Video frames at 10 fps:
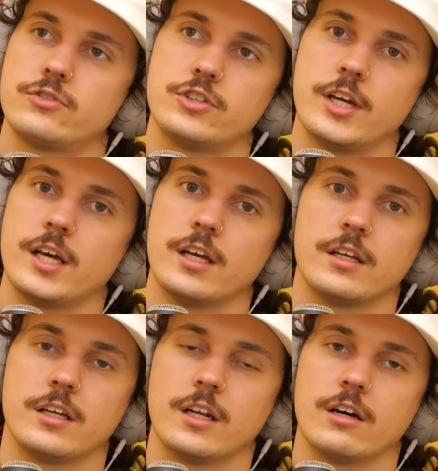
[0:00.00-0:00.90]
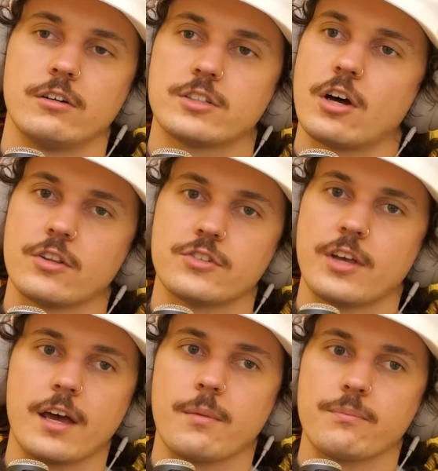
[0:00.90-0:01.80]
shit, you know, it's all the
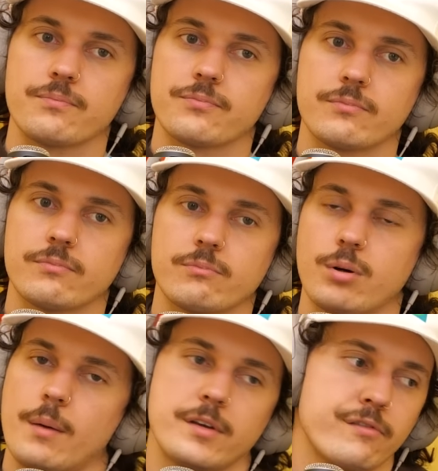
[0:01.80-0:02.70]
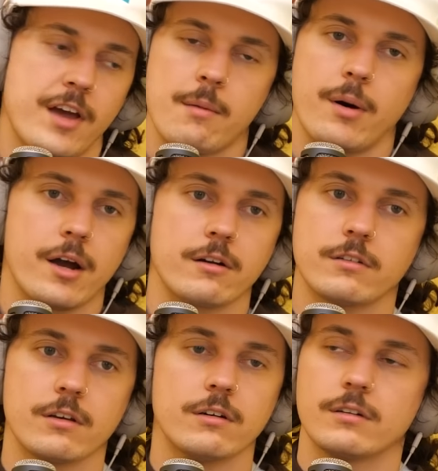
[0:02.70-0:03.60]
same. Probably a vampire,
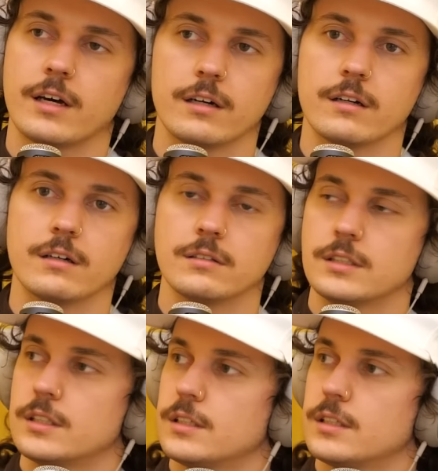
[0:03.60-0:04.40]
too. I don't know.